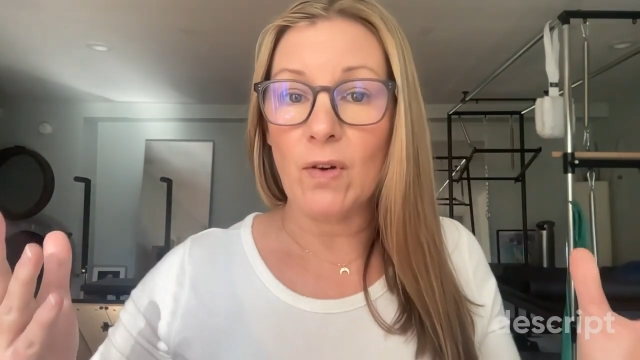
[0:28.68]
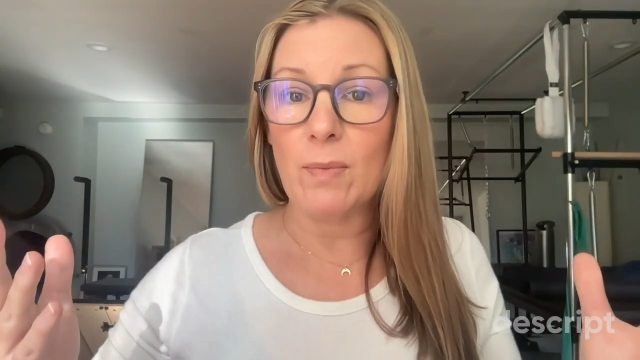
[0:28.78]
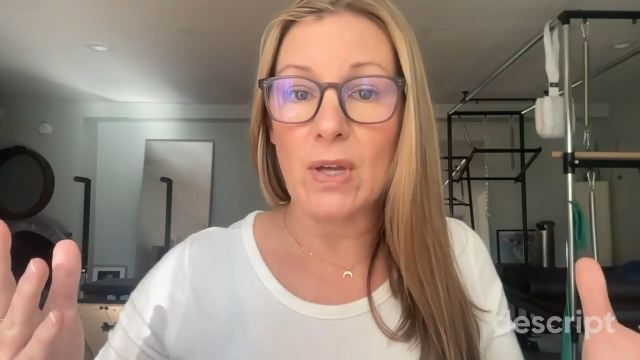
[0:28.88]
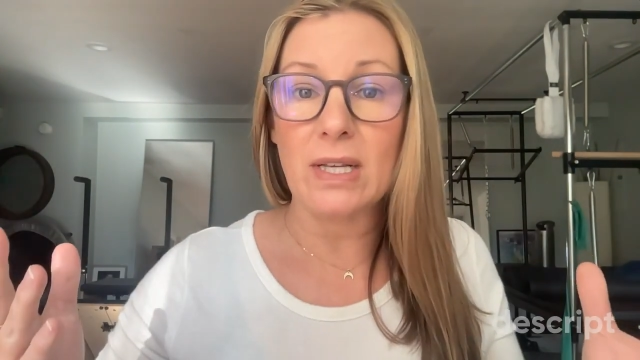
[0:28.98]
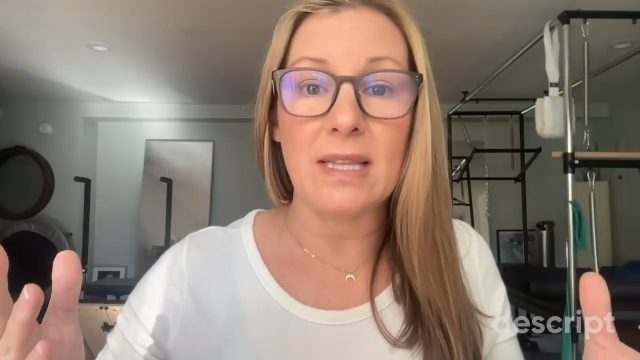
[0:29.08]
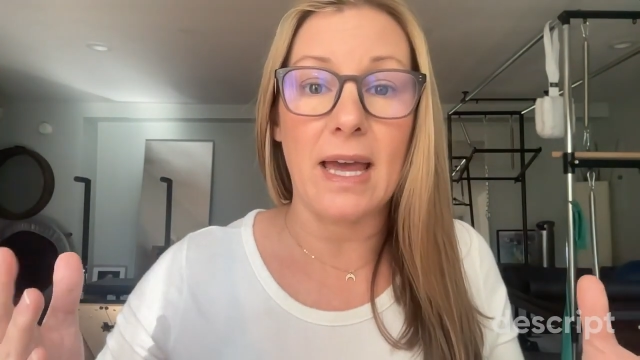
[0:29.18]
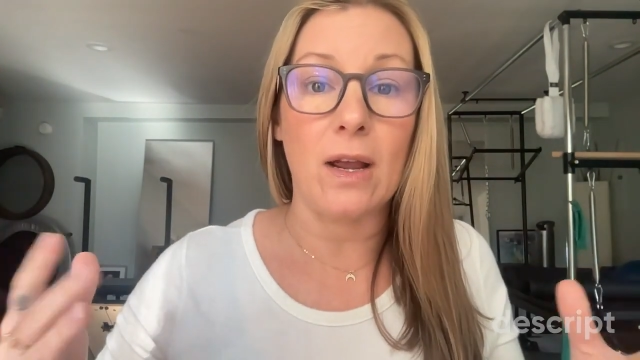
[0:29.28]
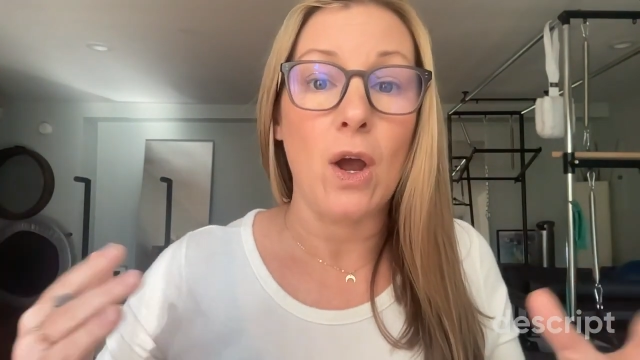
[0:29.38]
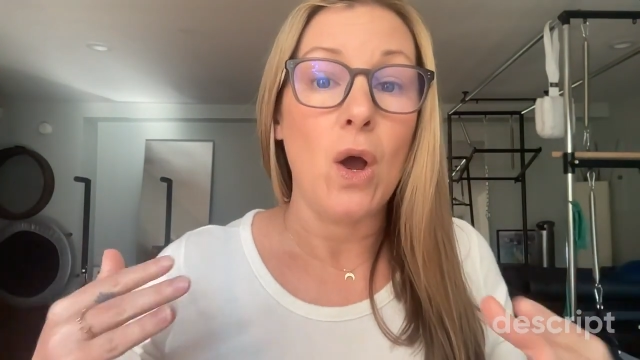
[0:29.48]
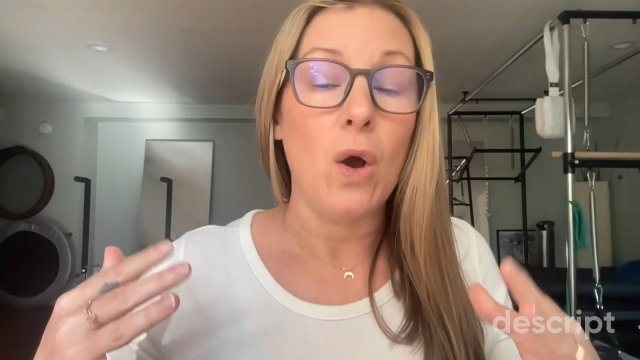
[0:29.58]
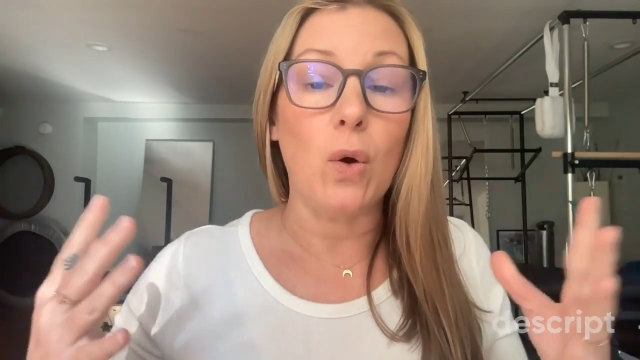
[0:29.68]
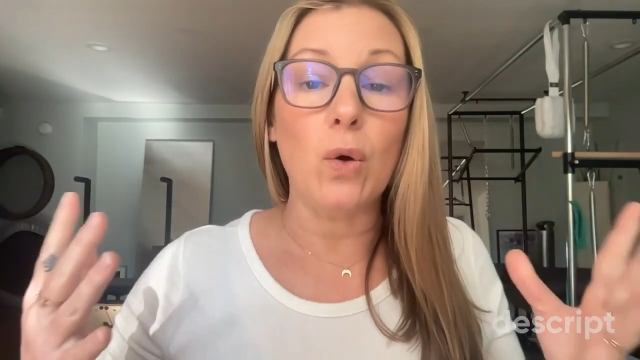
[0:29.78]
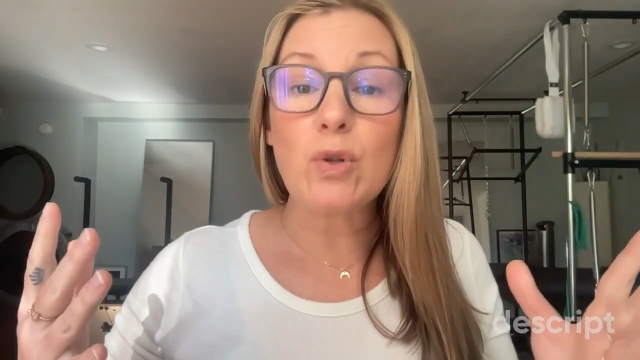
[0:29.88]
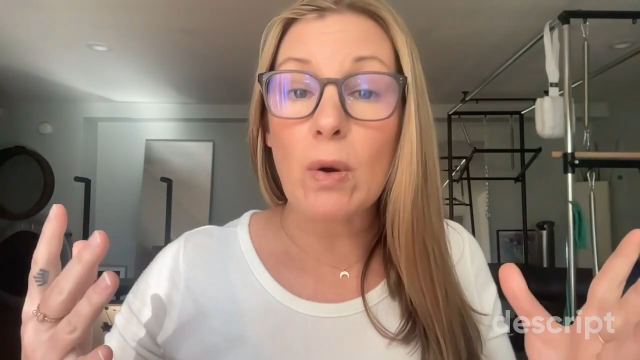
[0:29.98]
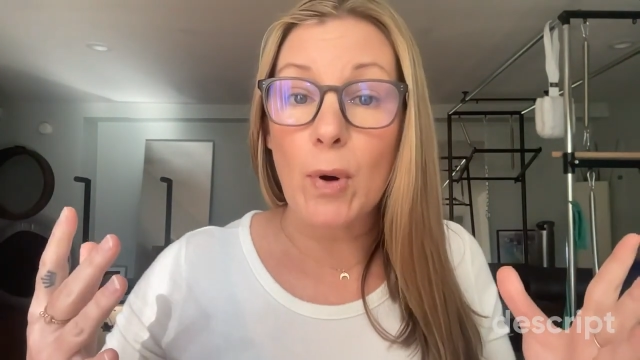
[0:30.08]
from things like
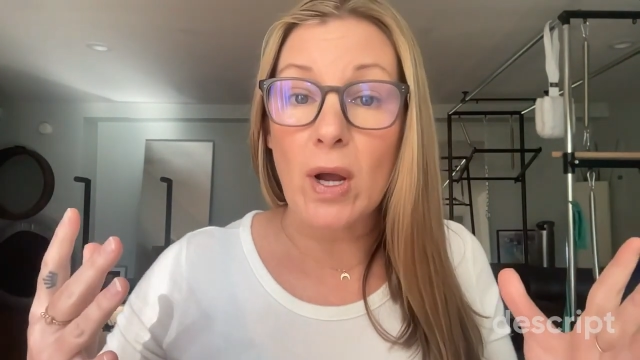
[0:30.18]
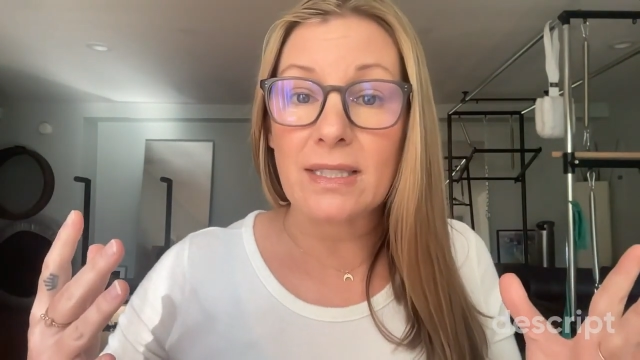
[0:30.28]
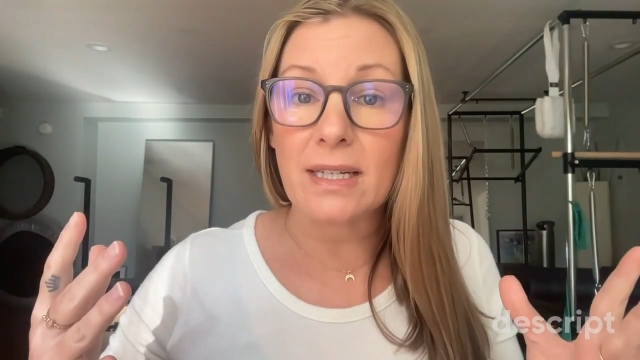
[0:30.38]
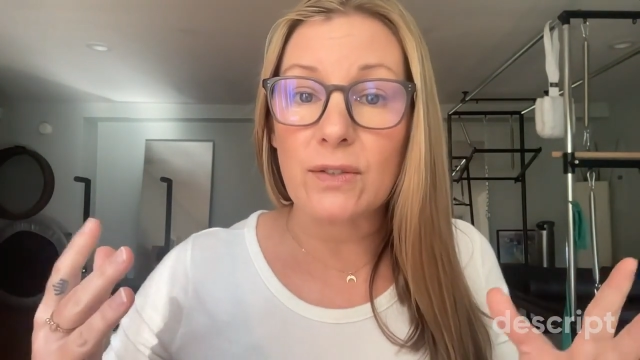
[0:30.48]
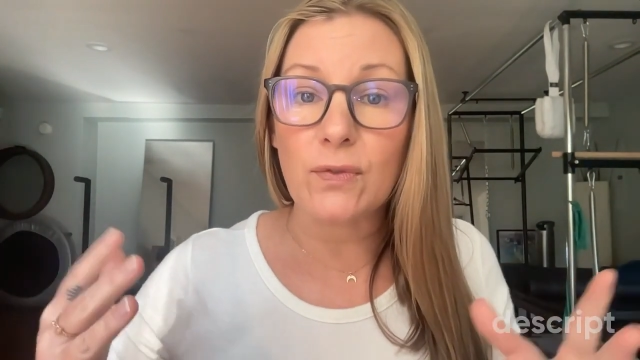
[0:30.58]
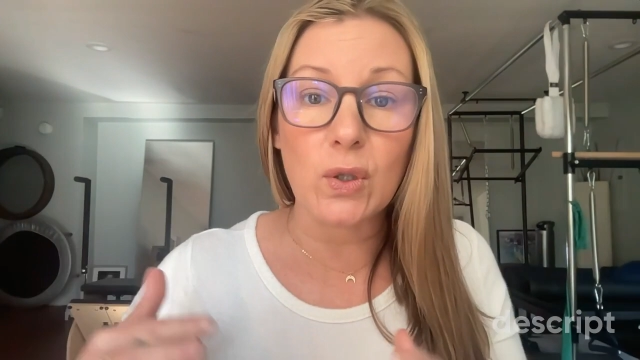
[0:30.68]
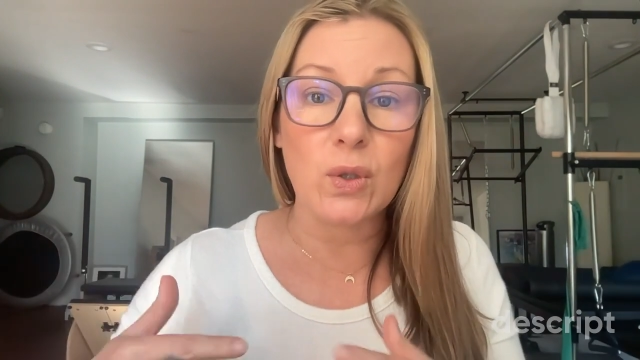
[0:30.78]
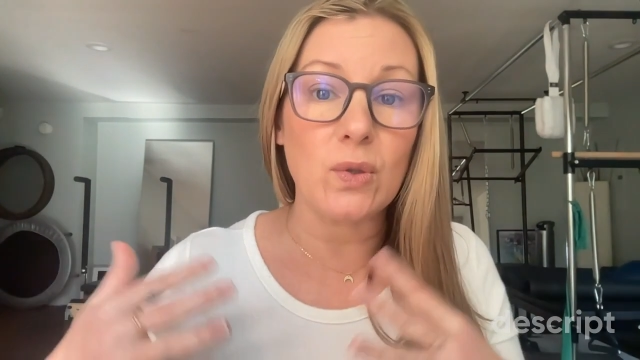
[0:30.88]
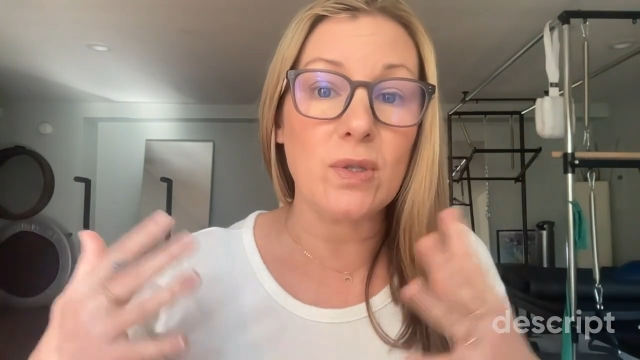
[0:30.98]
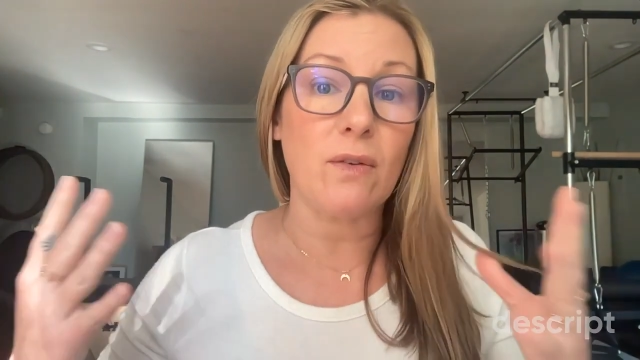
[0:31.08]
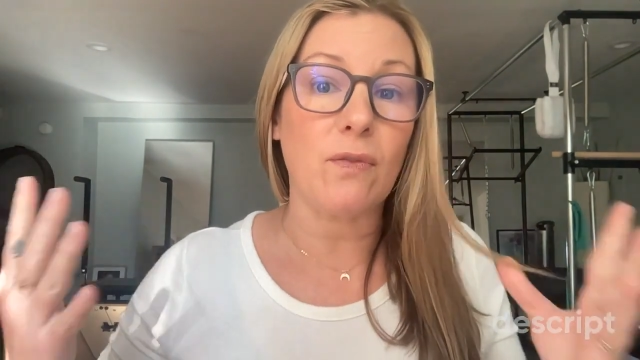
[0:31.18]
ultra processed foods,